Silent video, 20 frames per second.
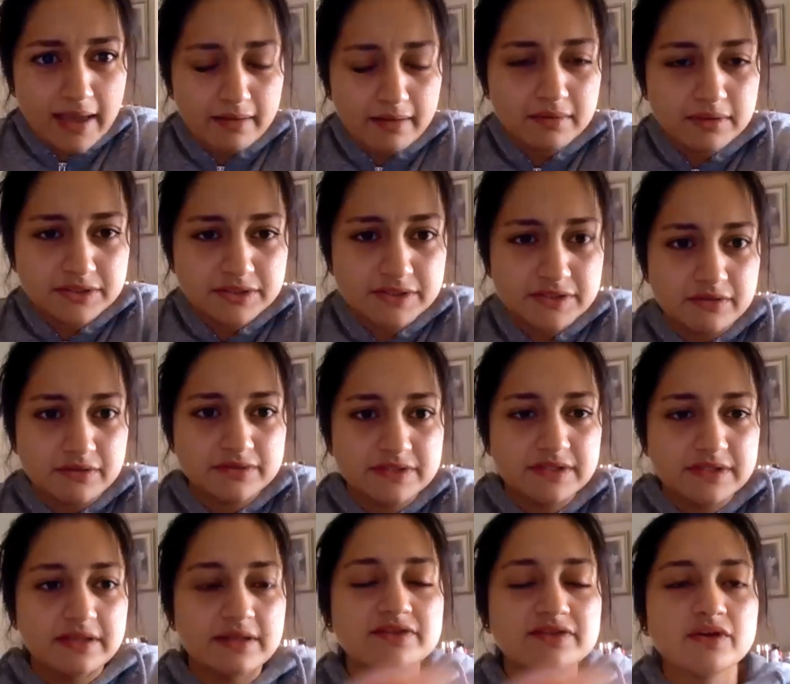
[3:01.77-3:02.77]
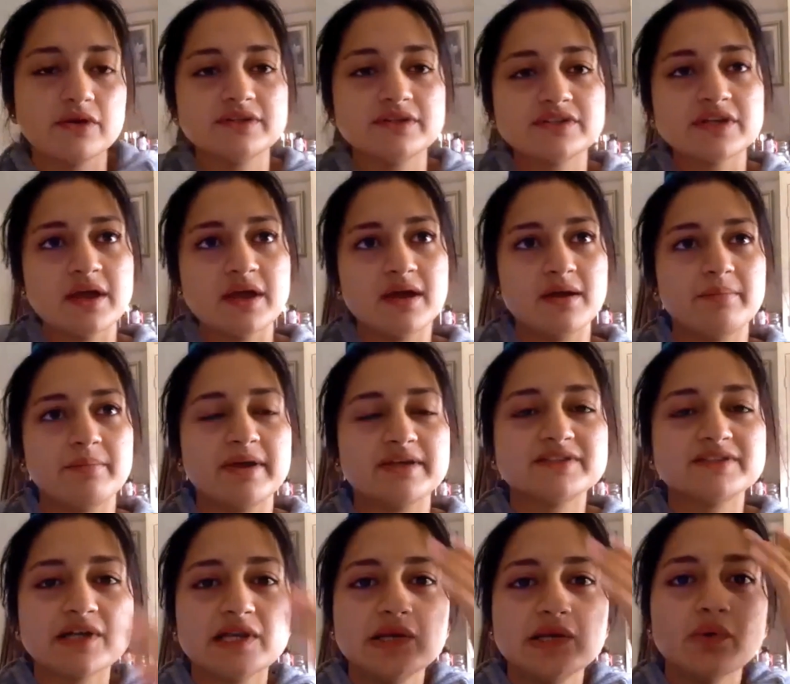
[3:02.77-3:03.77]
she started in it. So it's
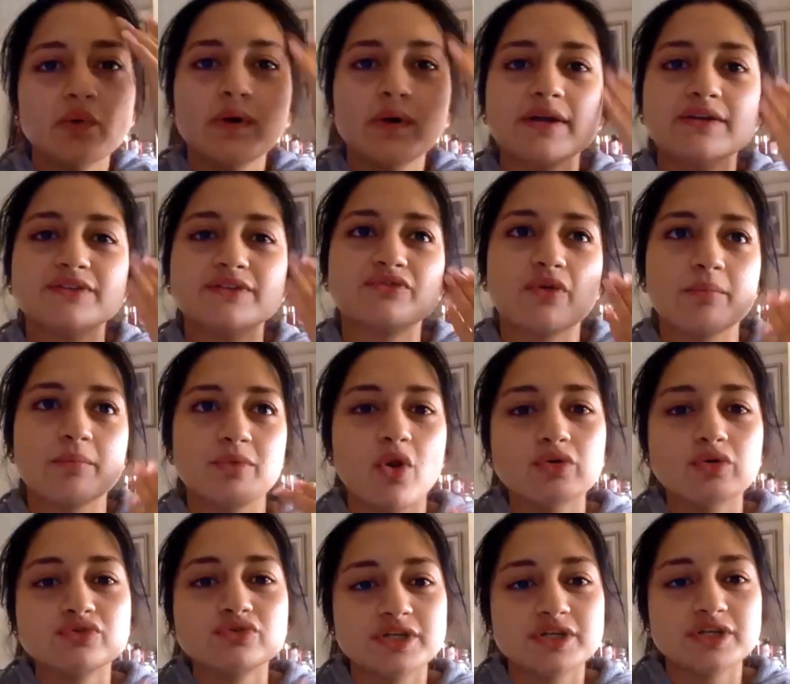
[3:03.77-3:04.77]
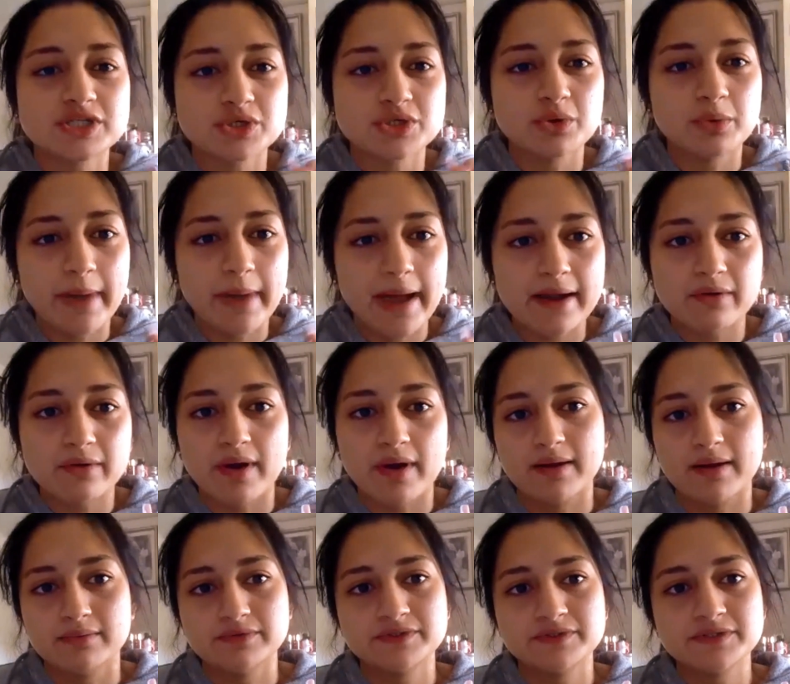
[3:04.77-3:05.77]
basically lawyers from non-traditional
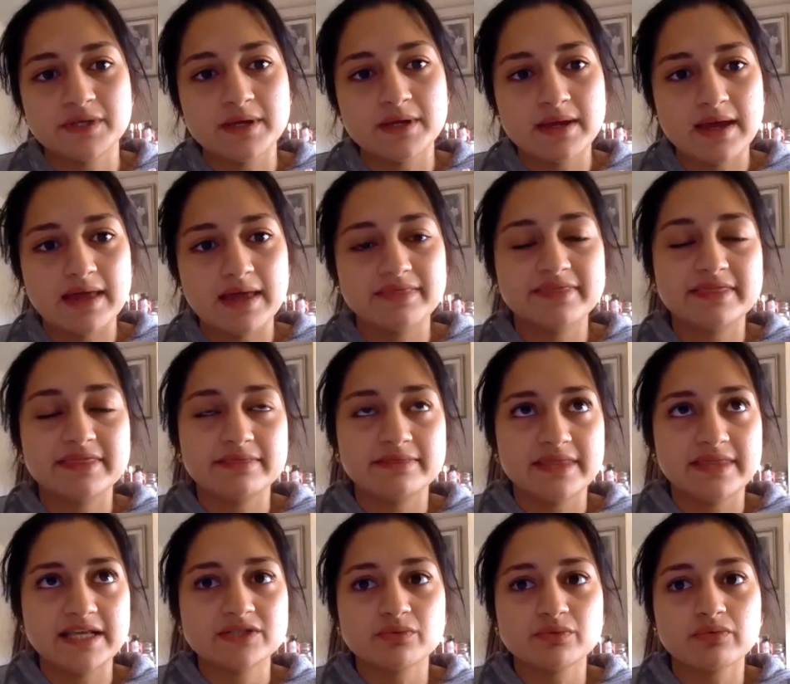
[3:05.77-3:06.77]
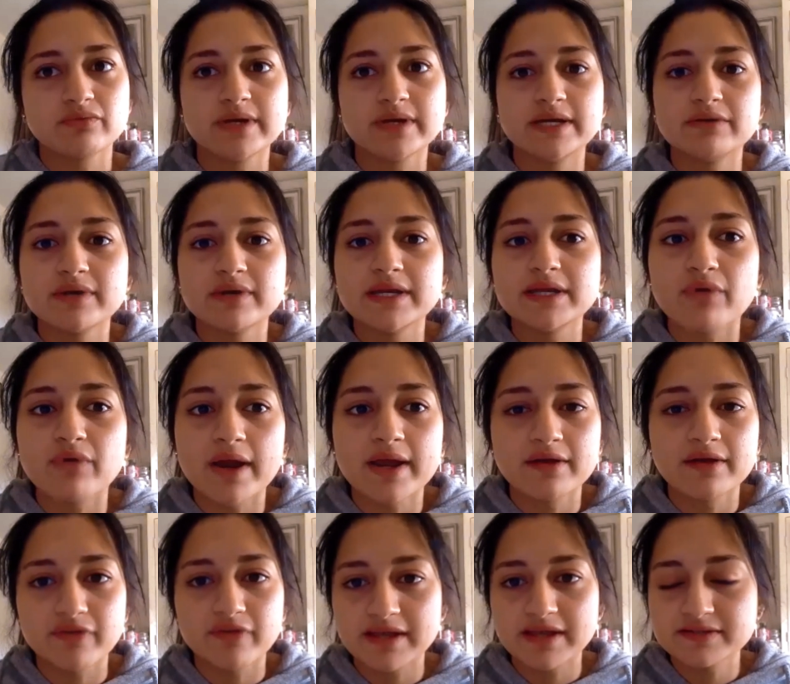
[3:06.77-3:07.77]
backgrounds, and these were really, really great
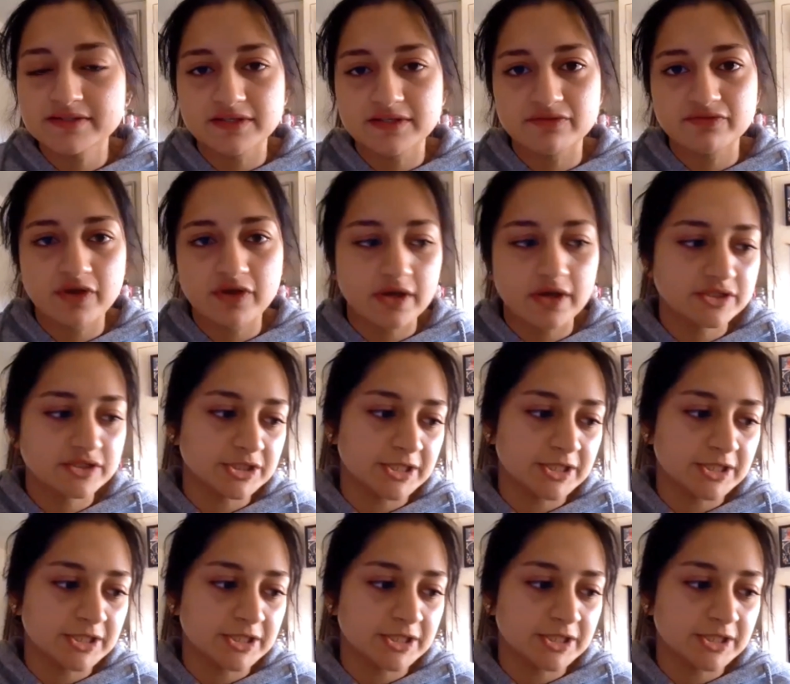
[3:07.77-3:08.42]
events in first